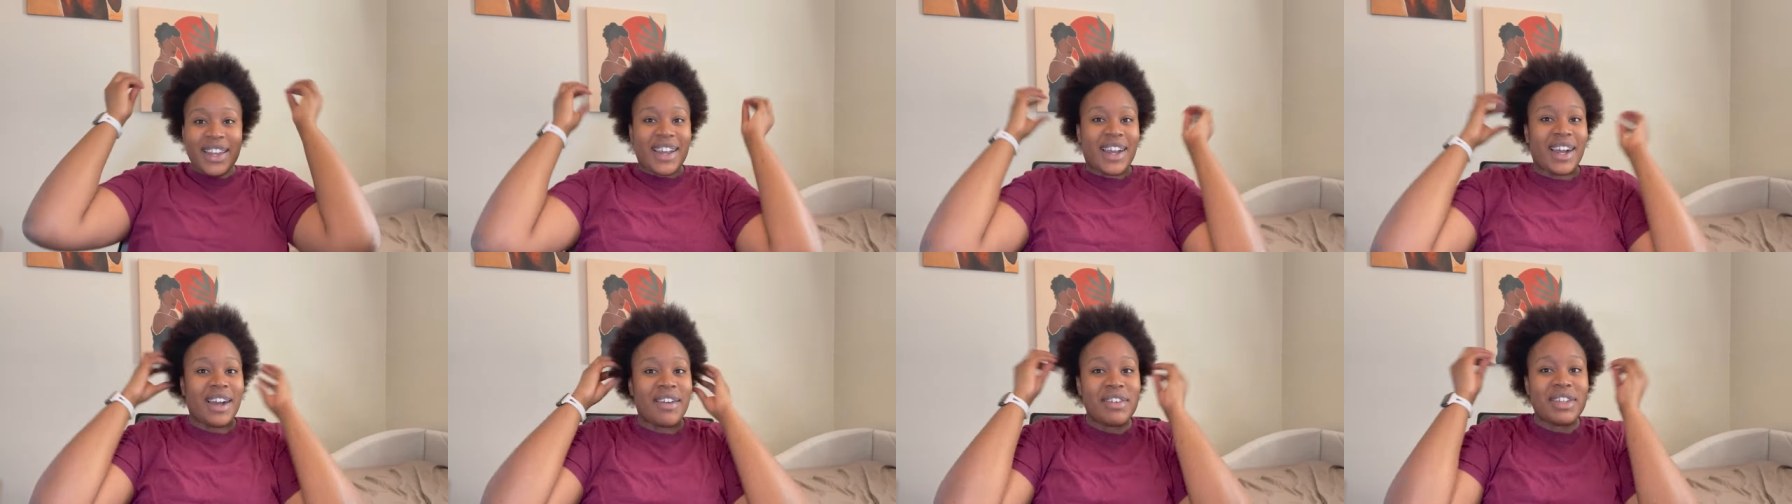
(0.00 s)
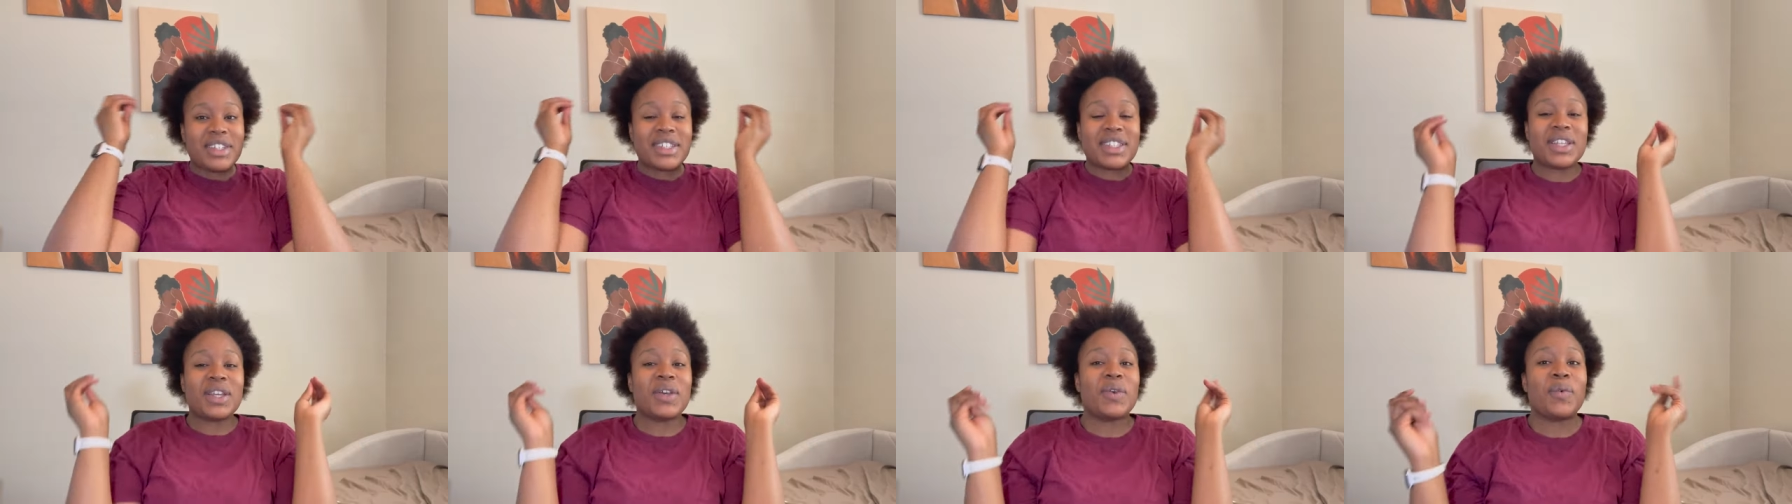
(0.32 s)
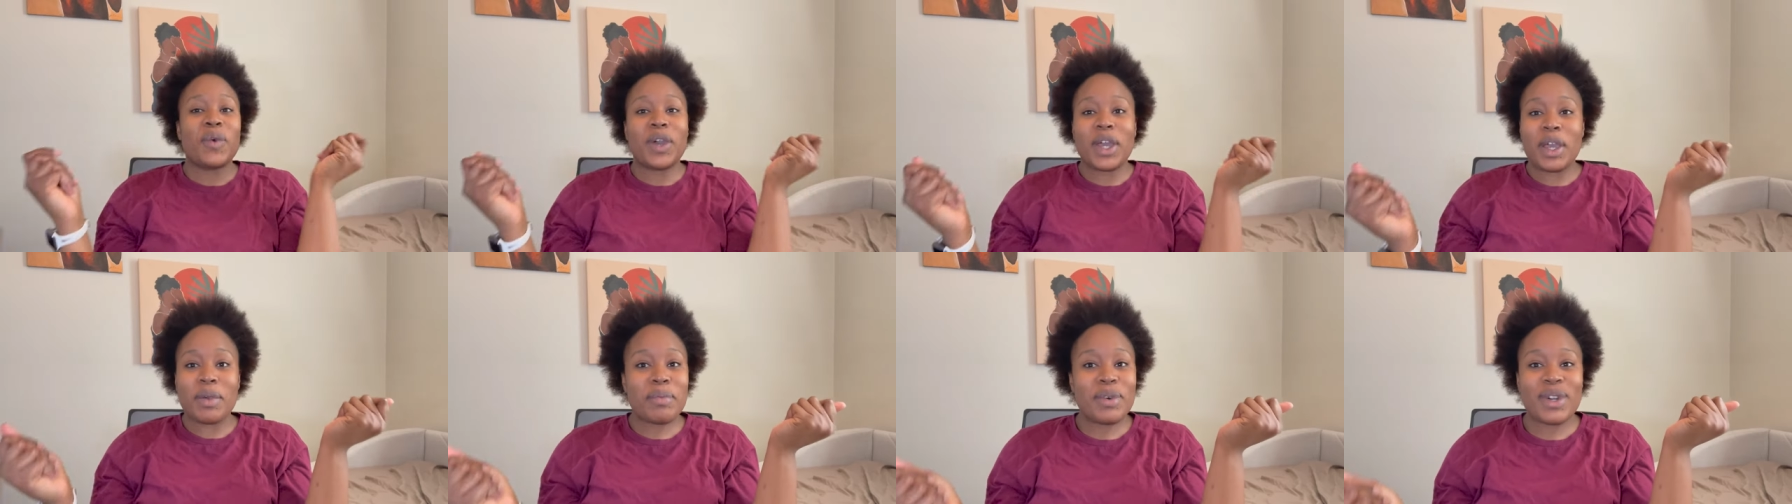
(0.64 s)
Obviously
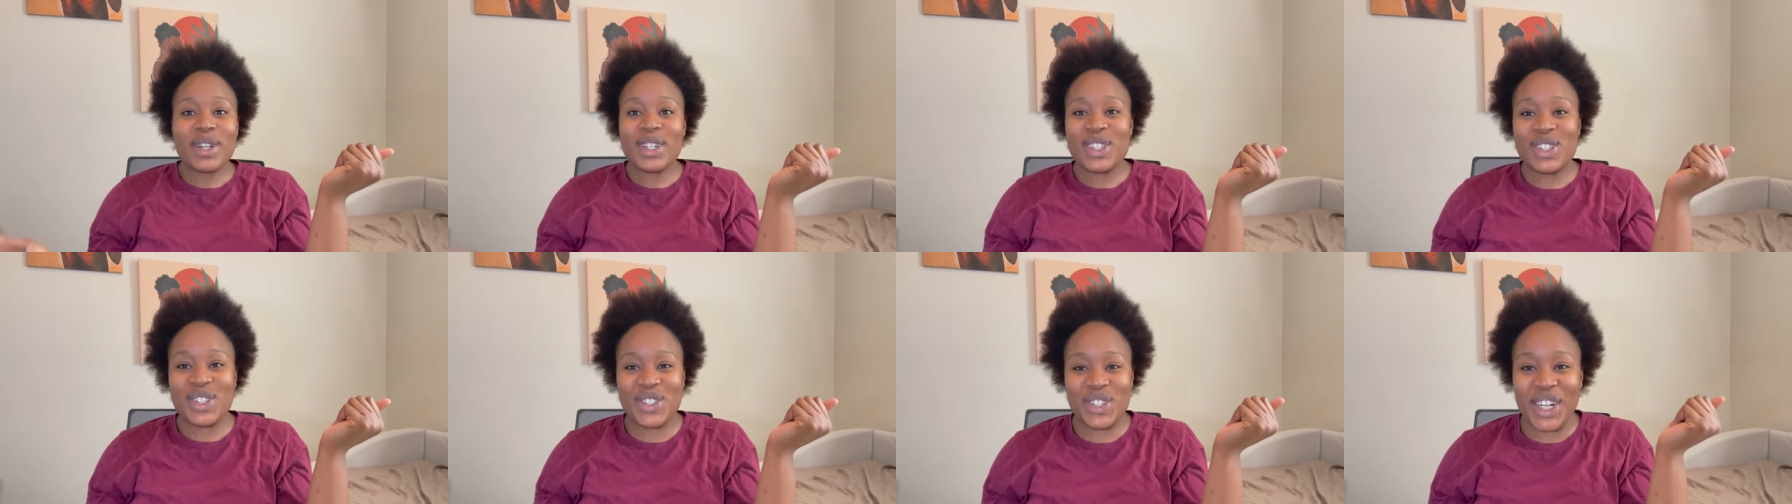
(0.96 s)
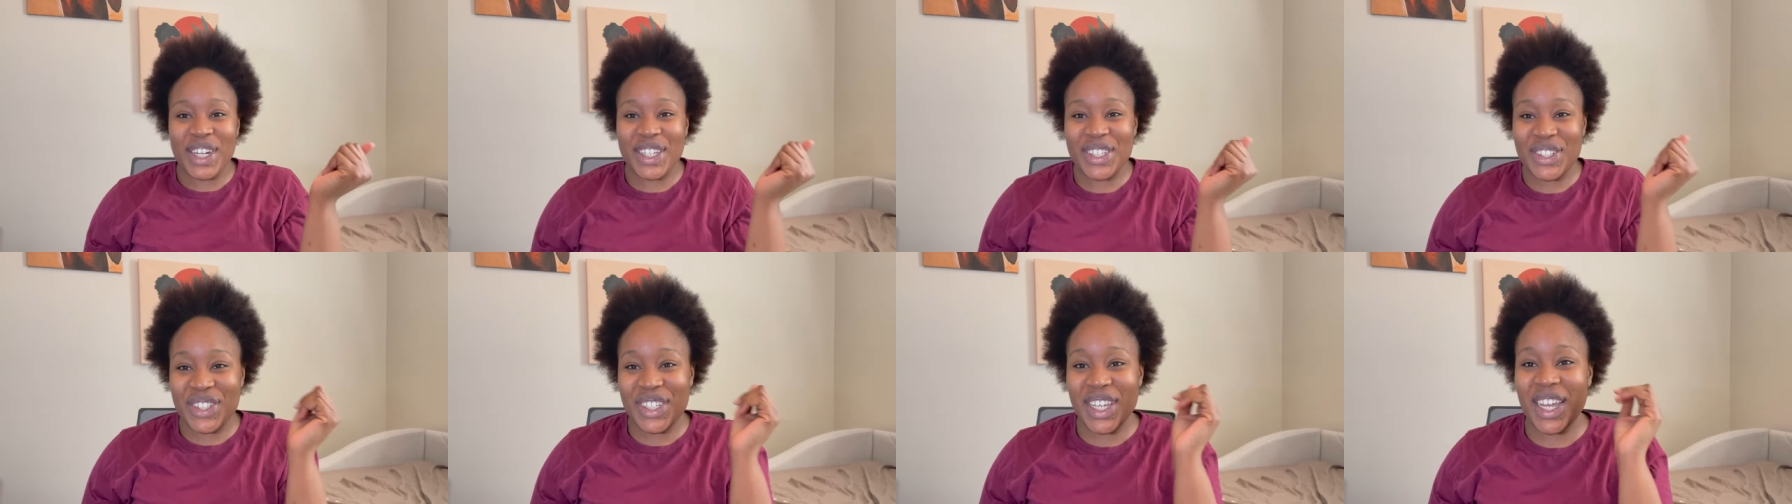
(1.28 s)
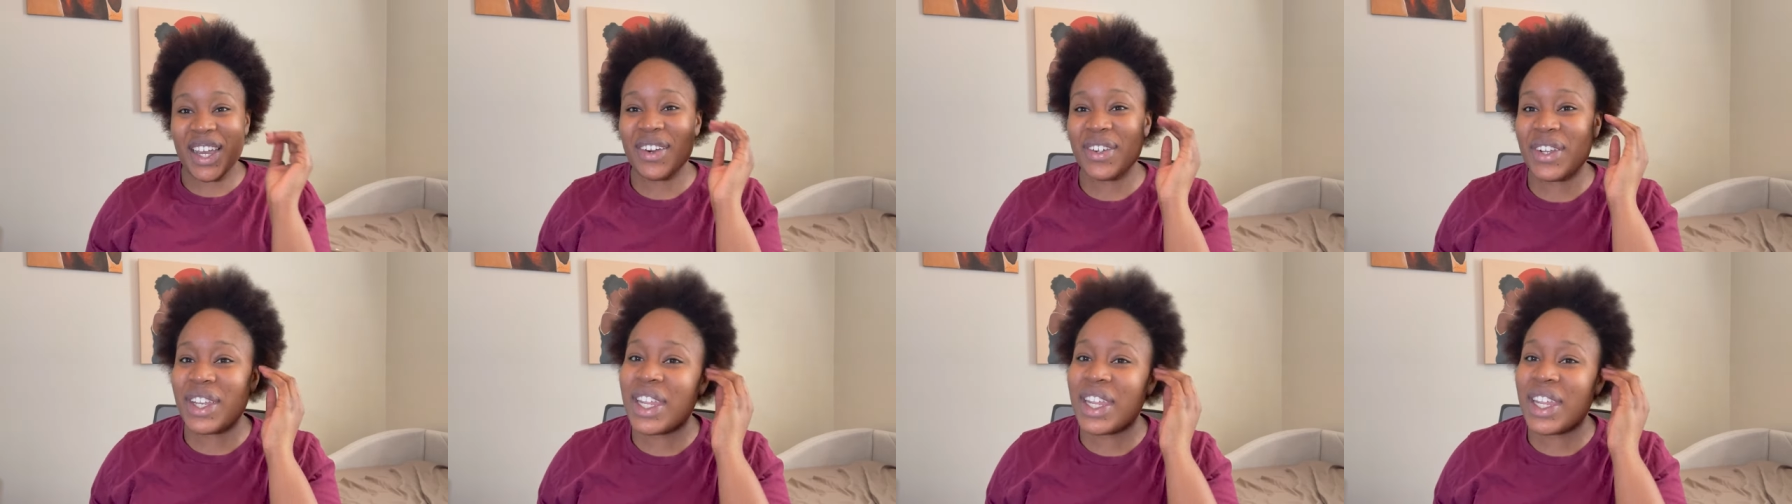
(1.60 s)
way more stretched out